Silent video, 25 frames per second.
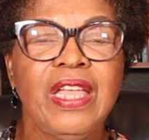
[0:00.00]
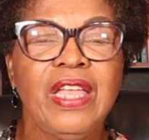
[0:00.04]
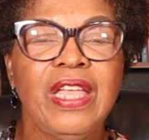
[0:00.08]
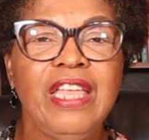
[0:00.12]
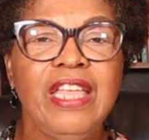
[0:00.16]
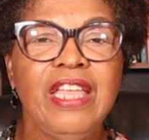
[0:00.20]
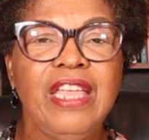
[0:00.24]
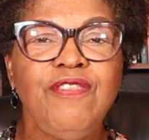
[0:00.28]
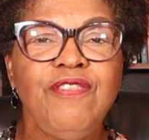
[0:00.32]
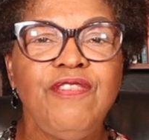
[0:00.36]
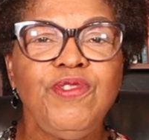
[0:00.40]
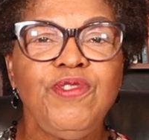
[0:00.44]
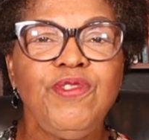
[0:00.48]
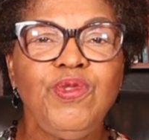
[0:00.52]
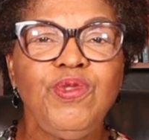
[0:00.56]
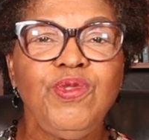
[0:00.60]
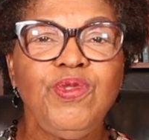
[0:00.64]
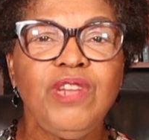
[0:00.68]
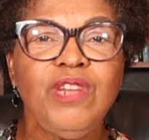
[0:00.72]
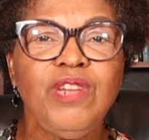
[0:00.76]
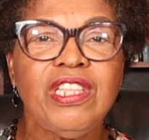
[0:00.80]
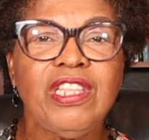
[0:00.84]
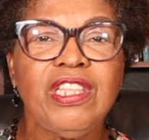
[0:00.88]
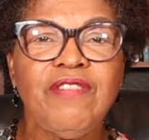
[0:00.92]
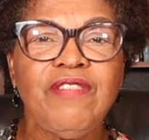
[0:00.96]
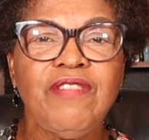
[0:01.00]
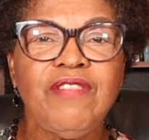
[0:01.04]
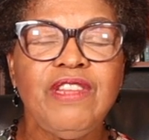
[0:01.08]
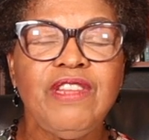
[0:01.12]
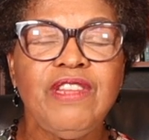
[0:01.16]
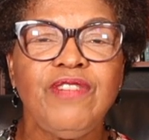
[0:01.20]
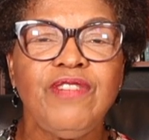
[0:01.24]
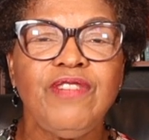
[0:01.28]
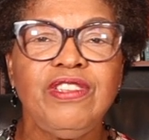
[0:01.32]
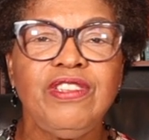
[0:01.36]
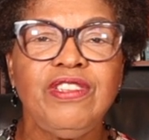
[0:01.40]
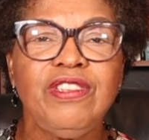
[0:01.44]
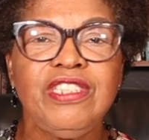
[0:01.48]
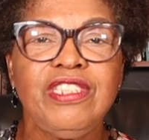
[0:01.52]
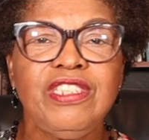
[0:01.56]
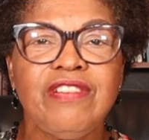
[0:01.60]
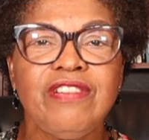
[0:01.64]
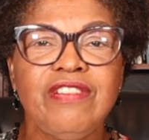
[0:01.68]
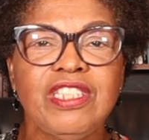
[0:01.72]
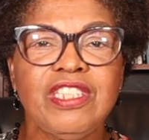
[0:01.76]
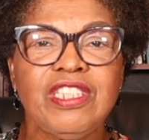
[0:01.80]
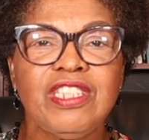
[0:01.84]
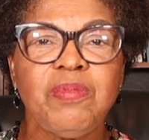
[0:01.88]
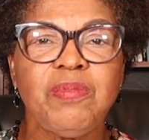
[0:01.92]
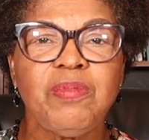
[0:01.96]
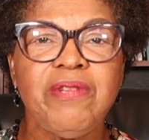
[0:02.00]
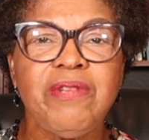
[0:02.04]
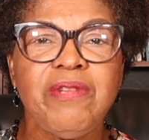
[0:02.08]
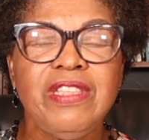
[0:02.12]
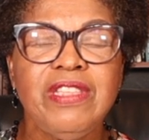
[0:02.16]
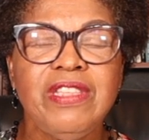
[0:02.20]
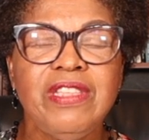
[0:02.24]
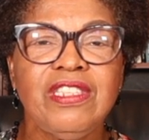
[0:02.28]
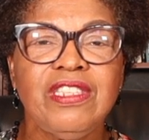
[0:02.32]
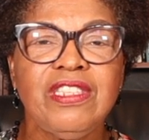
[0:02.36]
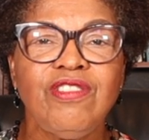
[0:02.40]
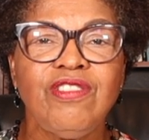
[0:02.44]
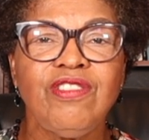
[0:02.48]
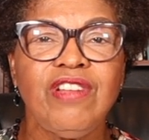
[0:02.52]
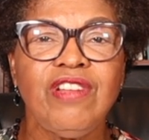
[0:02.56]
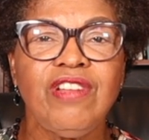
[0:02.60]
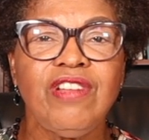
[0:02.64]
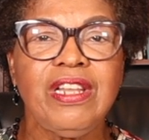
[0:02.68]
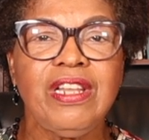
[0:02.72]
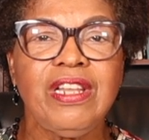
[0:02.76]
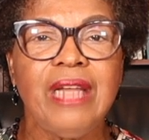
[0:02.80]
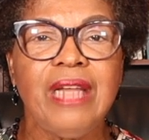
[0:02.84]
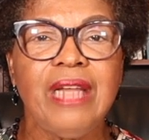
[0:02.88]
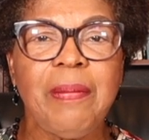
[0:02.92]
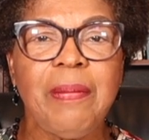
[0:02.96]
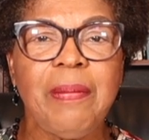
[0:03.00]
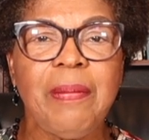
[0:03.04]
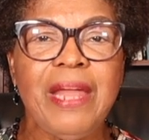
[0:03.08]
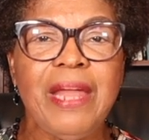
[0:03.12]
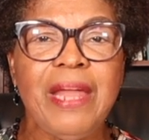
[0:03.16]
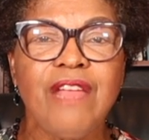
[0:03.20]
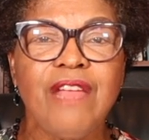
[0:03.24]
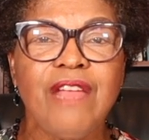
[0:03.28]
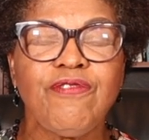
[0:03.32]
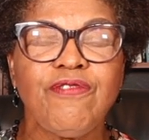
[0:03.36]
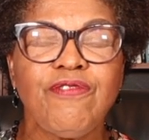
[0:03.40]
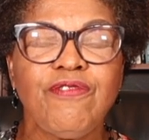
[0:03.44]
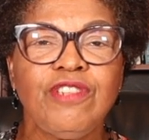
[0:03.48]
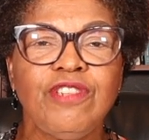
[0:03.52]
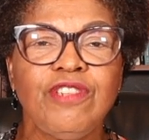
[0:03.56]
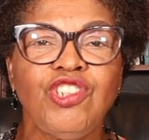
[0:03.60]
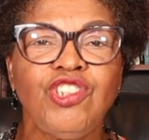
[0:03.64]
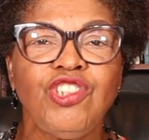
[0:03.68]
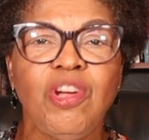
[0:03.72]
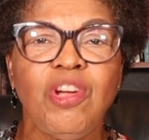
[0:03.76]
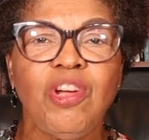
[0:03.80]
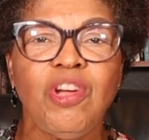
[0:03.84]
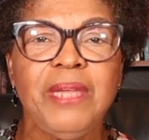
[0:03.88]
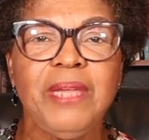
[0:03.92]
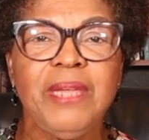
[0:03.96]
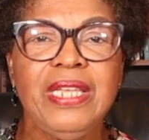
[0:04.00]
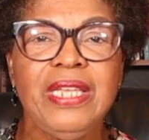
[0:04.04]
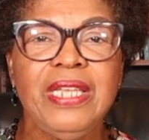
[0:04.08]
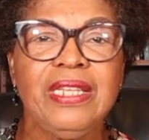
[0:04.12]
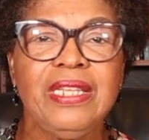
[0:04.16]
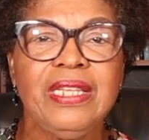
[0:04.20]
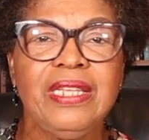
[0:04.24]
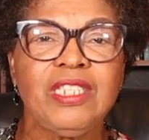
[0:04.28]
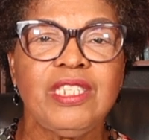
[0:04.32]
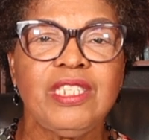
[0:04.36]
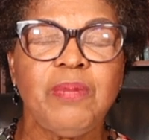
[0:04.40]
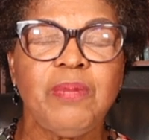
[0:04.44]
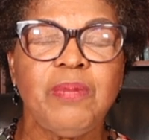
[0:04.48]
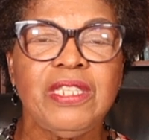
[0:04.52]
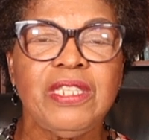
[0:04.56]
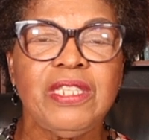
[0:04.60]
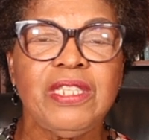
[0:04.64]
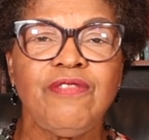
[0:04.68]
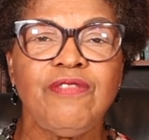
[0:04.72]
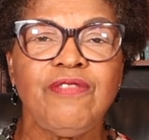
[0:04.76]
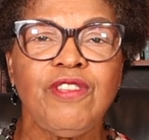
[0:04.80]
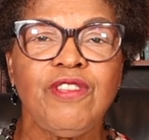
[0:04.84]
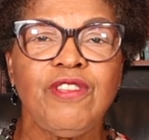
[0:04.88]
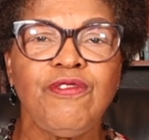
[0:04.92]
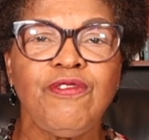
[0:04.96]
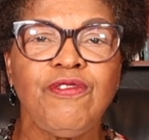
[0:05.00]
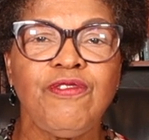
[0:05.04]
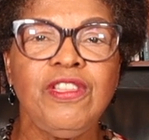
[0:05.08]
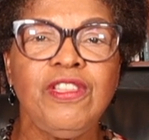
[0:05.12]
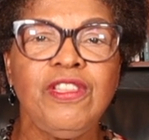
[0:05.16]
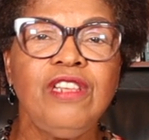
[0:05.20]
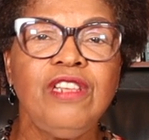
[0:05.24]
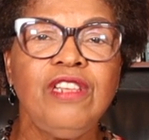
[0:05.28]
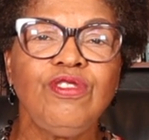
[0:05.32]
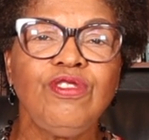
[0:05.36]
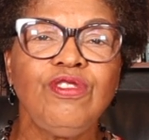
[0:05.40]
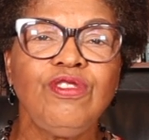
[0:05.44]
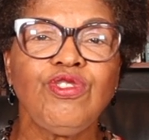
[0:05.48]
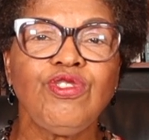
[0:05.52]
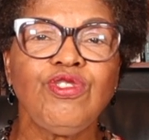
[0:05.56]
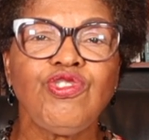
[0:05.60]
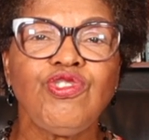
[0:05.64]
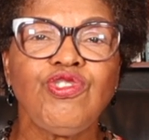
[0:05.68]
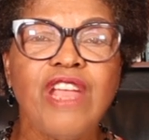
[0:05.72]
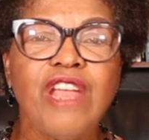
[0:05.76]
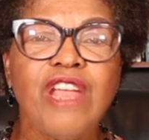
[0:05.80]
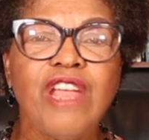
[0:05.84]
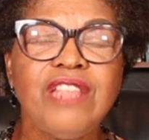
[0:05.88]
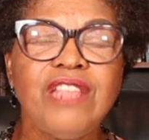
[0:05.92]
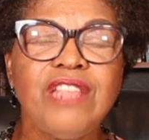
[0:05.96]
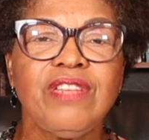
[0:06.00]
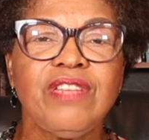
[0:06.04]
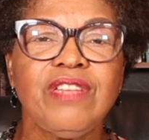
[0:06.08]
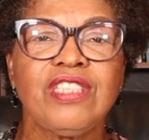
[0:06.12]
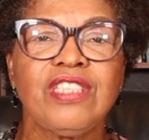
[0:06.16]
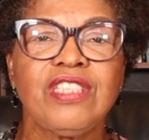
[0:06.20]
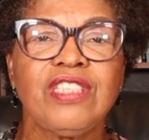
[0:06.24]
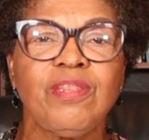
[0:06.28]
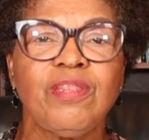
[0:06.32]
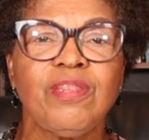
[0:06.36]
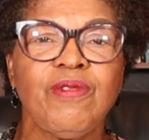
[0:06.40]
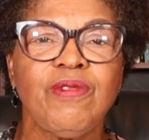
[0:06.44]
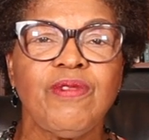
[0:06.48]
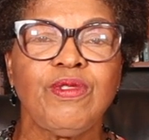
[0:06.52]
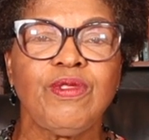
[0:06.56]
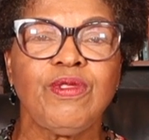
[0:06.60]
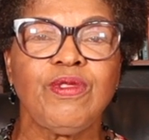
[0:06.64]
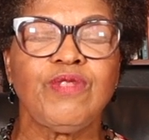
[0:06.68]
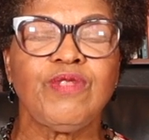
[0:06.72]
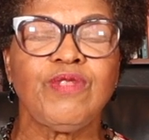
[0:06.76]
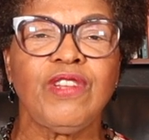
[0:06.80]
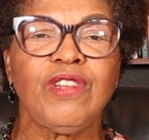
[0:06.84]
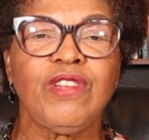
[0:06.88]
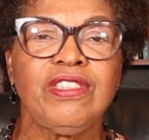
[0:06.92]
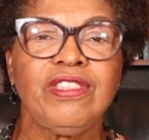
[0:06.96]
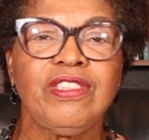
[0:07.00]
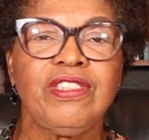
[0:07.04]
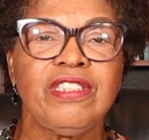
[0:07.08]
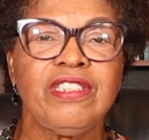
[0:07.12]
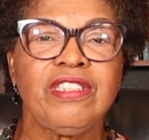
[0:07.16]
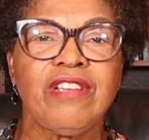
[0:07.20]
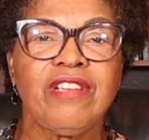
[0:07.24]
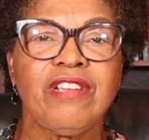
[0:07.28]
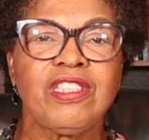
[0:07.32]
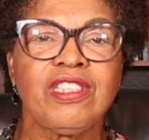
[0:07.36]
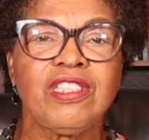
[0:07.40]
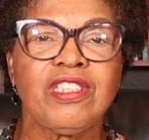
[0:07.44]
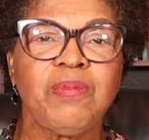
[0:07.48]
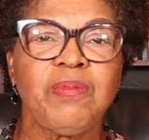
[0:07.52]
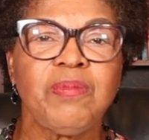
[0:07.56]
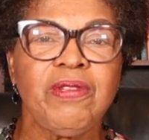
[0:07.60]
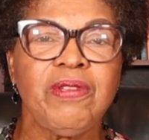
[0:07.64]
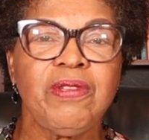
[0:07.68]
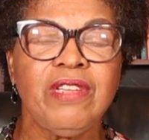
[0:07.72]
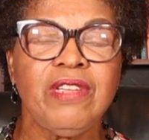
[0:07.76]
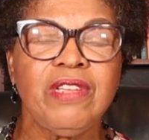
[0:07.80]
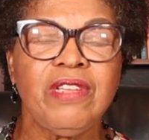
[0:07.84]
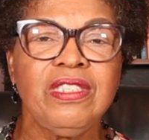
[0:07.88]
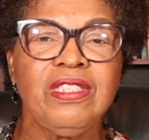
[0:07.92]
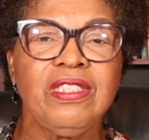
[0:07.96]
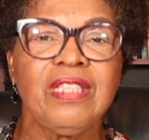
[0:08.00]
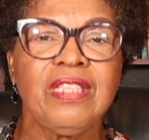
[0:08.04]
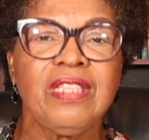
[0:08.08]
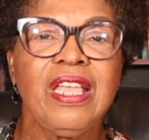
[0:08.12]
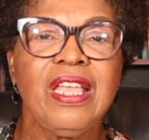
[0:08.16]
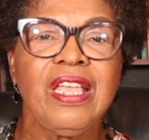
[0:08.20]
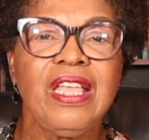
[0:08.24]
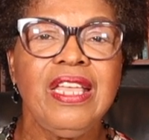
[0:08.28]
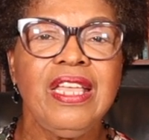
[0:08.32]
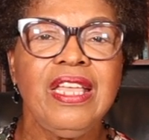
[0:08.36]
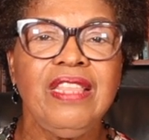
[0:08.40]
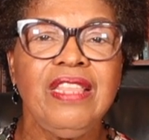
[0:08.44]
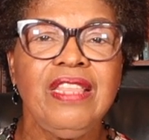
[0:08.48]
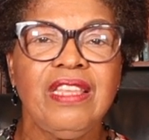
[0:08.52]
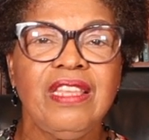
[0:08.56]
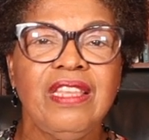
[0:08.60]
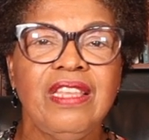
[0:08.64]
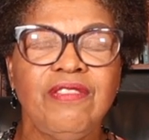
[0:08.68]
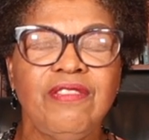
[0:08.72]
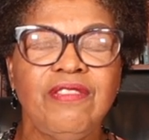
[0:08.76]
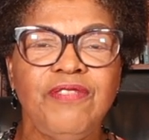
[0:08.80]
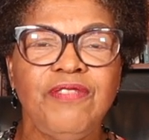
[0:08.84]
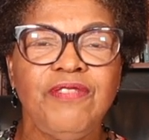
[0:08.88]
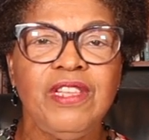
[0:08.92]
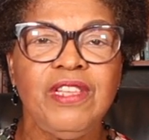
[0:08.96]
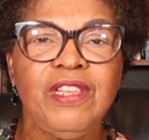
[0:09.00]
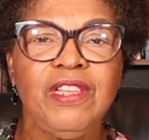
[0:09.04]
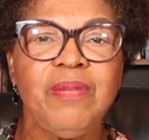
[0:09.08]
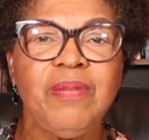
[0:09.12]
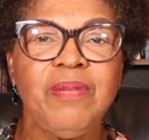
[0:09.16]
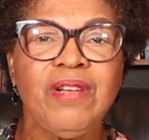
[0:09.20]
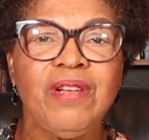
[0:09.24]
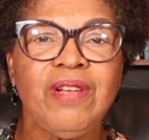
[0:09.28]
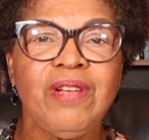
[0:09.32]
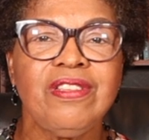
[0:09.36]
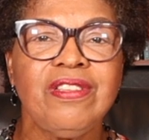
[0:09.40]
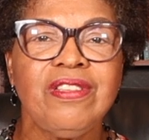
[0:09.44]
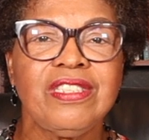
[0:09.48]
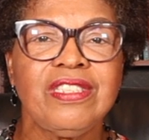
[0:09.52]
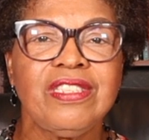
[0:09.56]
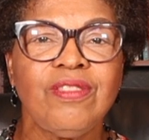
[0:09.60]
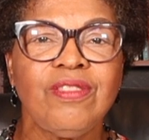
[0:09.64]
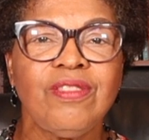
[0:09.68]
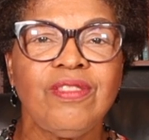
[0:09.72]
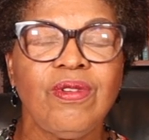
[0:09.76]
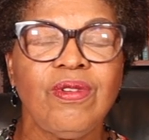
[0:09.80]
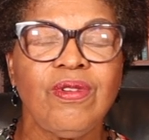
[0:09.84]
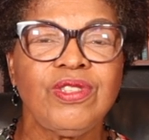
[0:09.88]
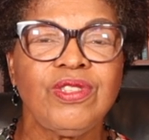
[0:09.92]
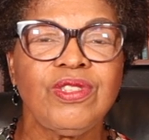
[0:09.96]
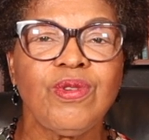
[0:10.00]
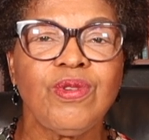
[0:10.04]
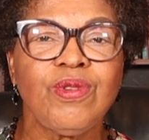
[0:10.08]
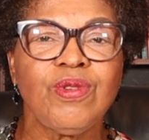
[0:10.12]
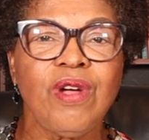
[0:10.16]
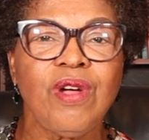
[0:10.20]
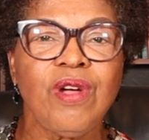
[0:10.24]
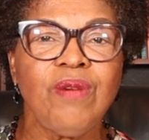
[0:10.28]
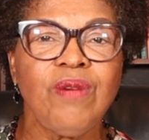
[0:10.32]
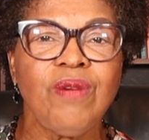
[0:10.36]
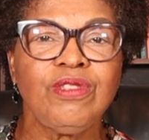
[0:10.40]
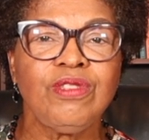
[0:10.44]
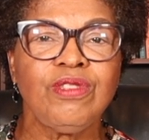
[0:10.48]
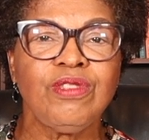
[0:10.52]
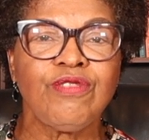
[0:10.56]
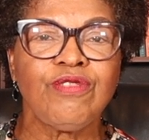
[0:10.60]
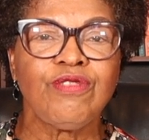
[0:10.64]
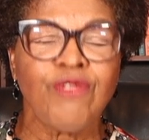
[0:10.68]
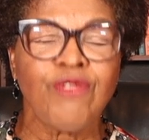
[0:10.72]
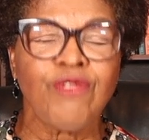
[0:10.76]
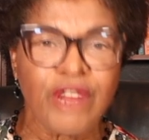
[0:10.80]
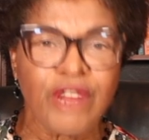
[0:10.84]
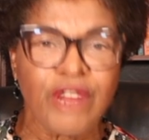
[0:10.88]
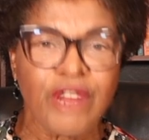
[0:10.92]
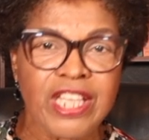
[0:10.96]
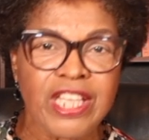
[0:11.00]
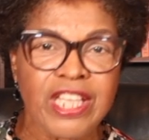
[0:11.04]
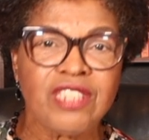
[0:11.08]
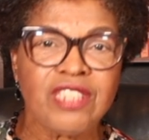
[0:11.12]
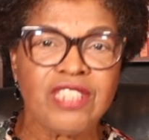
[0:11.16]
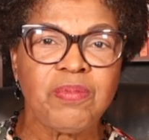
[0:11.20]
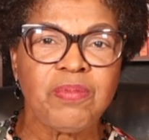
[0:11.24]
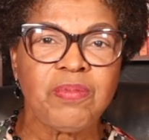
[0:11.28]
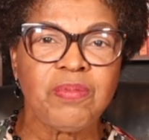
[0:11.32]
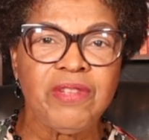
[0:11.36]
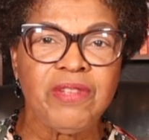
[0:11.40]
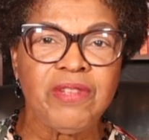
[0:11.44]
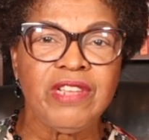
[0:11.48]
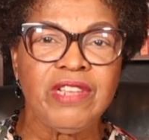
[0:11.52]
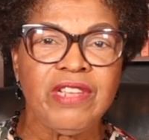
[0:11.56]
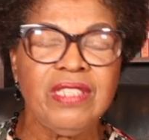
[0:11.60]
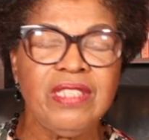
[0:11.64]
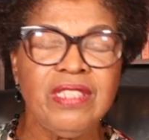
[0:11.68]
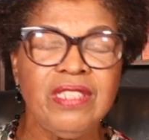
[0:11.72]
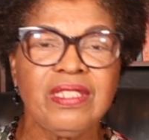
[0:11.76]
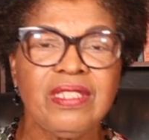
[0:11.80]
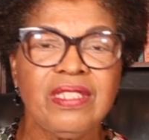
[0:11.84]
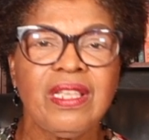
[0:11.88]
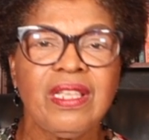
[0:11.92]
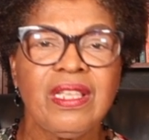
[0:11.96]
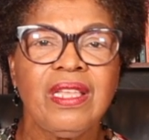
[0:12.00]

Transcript: if you do not have any volunteer experience and you're applying for a job in a specific field, you should try to get some of those volunteer experience in that field, because it also counts for experience.